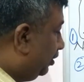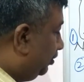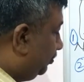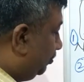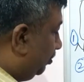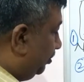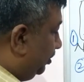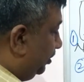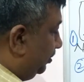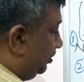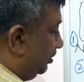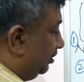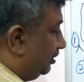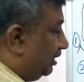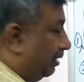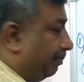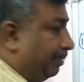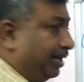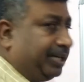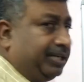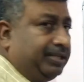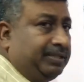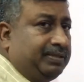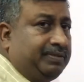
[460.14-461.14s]
So this is the
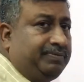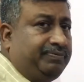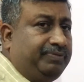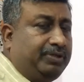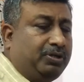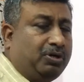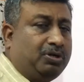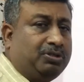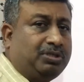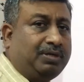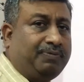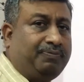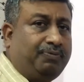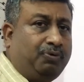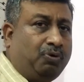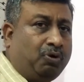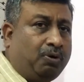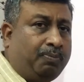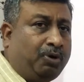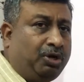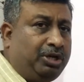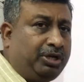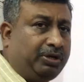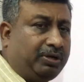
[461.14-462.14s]
mechanism because of low
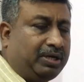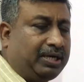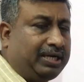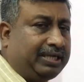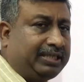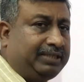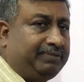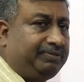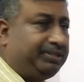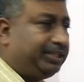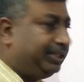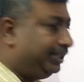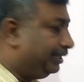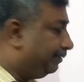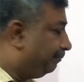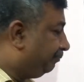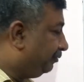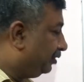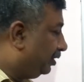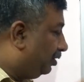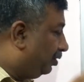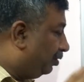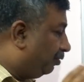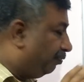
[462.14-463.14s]
molecular activity
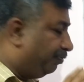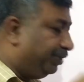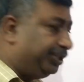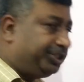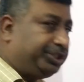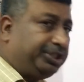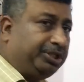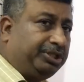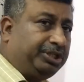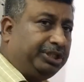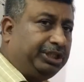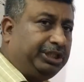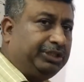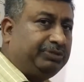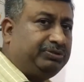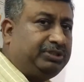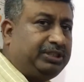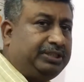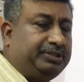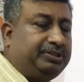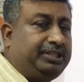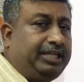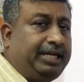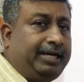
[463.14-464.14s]
which
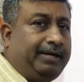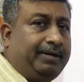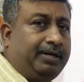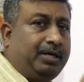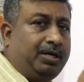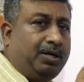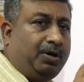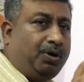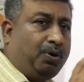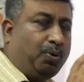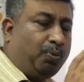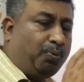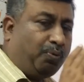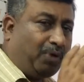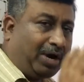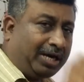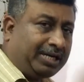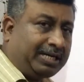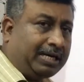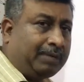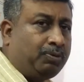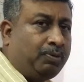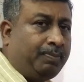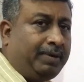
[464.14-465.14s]
reduces the
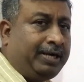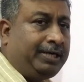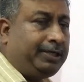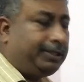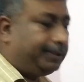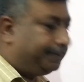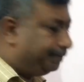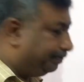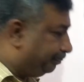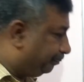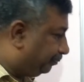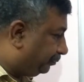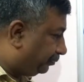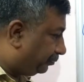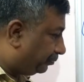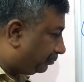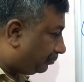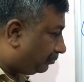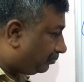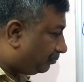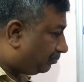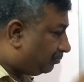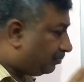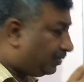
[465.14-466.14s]
water movement
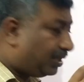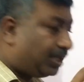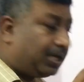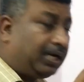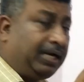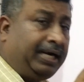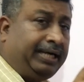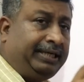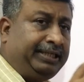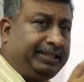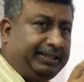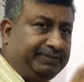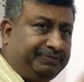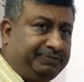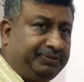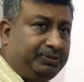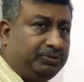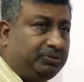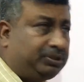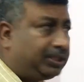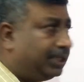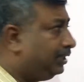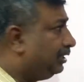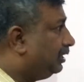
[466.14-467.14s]
and
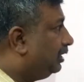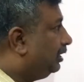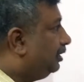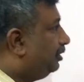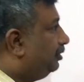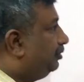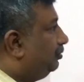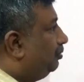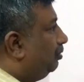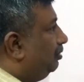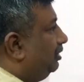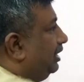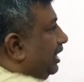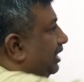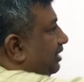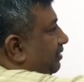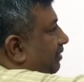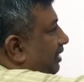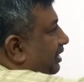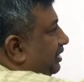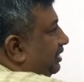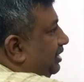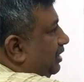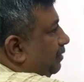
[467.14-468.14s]
diffusion. So that's
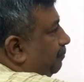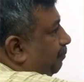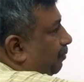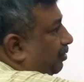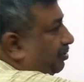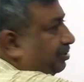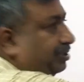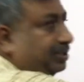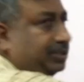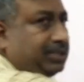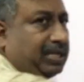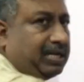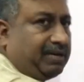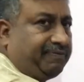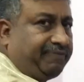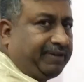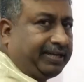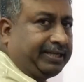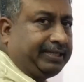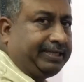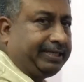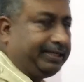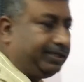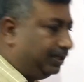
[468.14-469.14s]
why these processes are
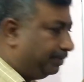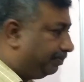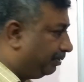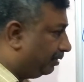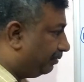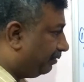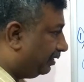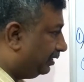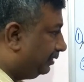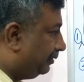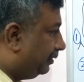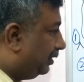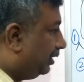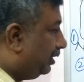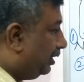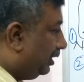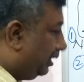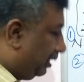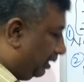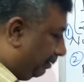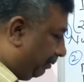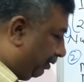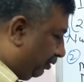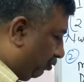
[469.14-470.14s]
affected, number one.
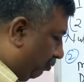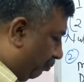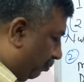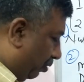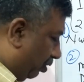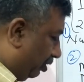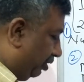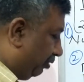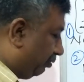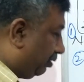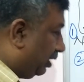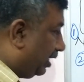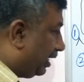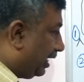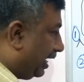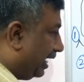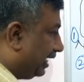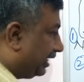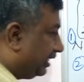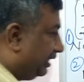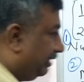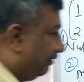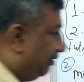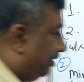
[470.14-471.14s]
Number two, molecular
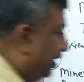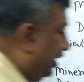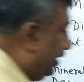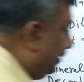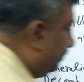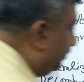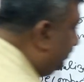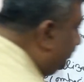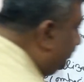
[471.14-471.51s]
activity.